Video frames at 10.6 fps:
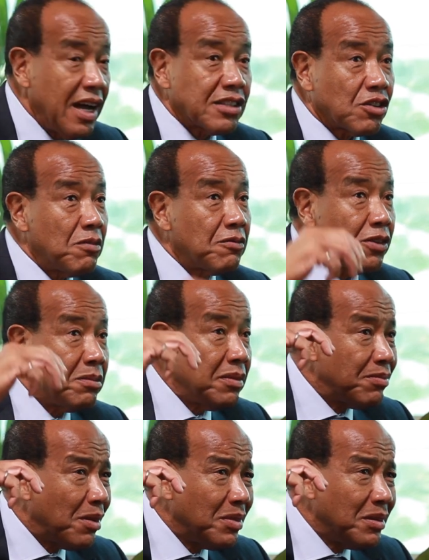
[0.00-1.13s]
has come from
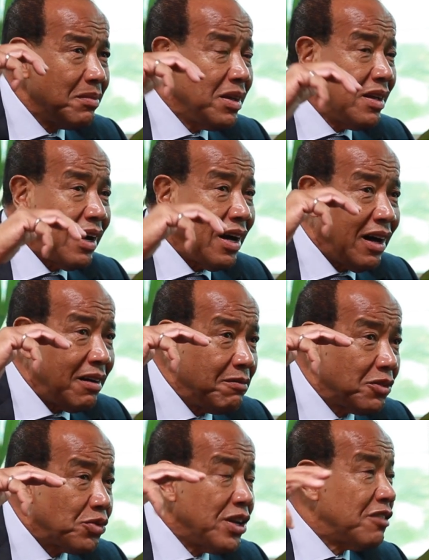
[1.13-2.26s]
probably
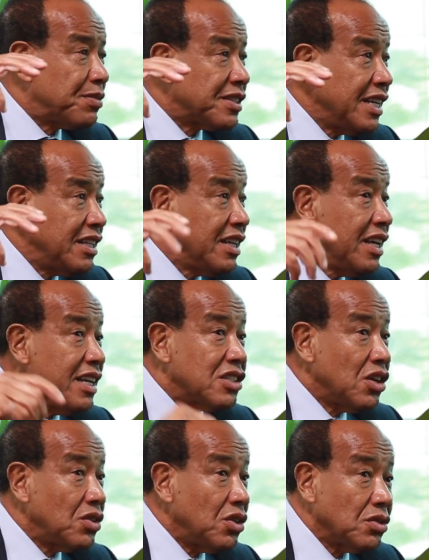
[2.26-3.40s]
12% is
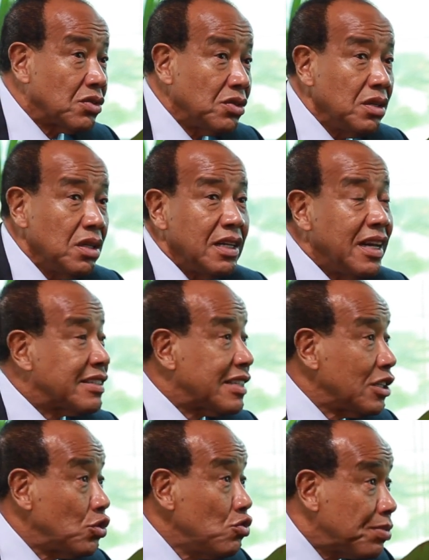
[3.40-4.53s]
now down to less than
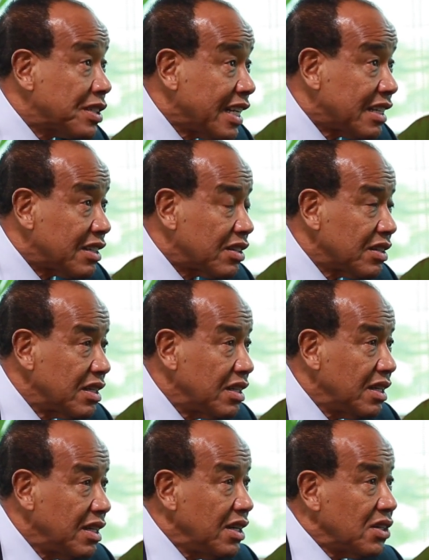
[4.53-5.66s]
2%.
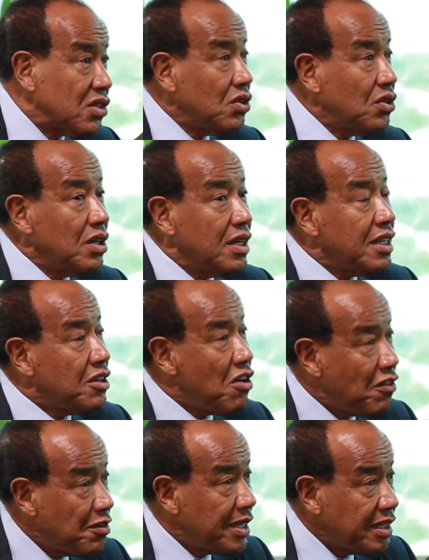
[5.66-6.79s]
So the
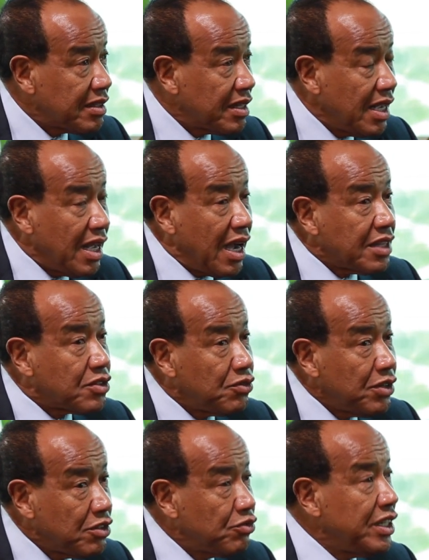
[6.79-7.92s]
government
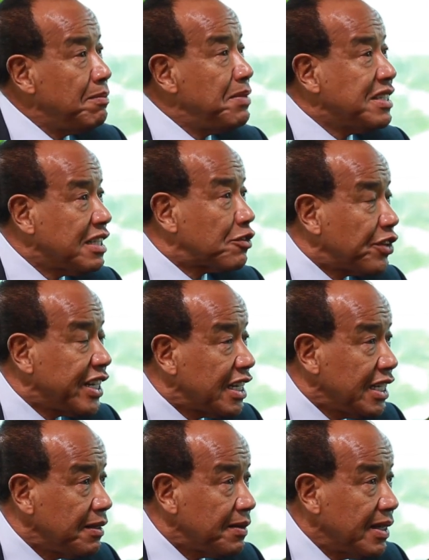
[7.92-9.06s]
is really business
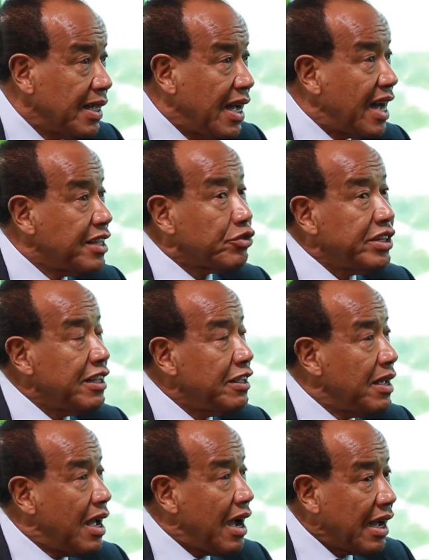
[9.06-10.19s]
friendly and is really
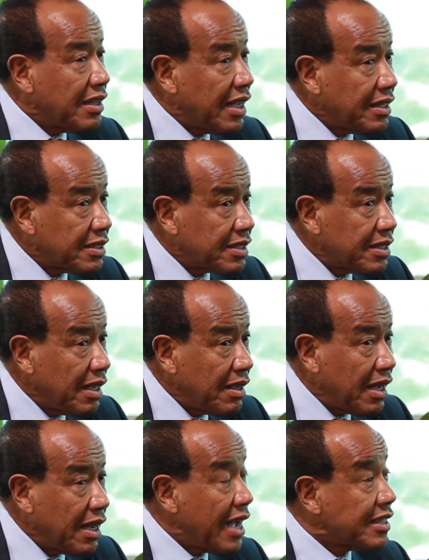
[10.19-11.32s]

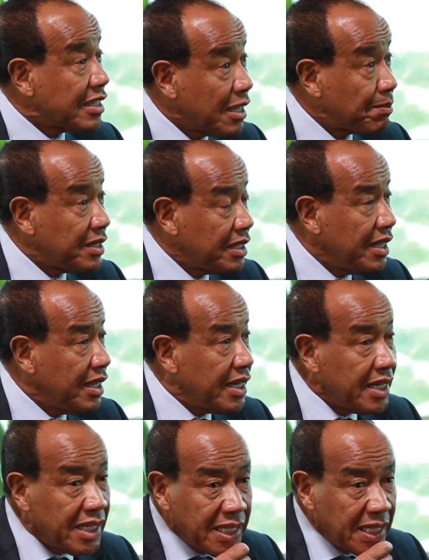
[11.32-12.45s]
accepted
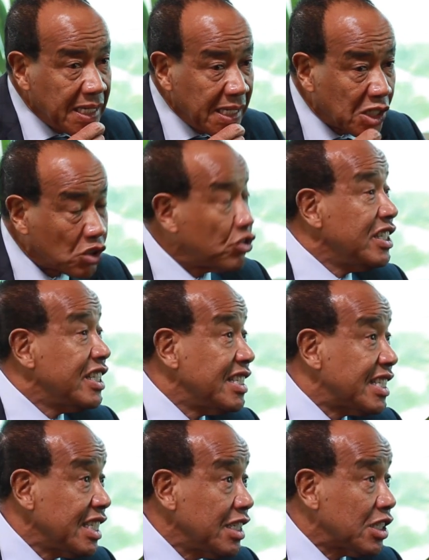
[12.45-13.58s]
the
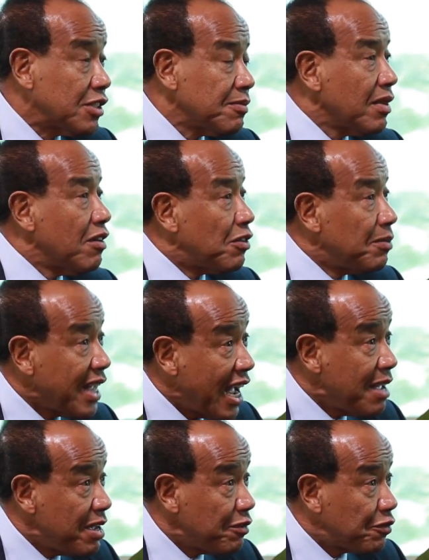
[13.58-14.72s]
stringencies from the
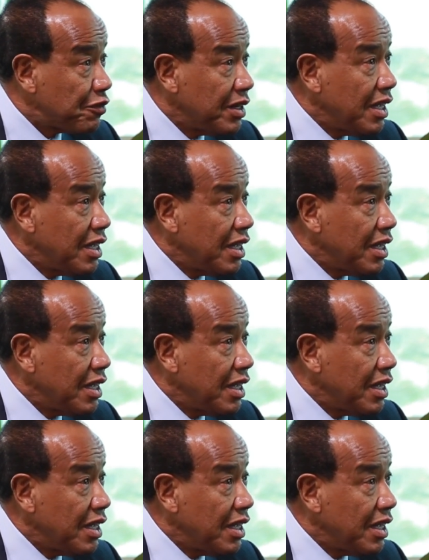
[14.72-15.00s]
IMF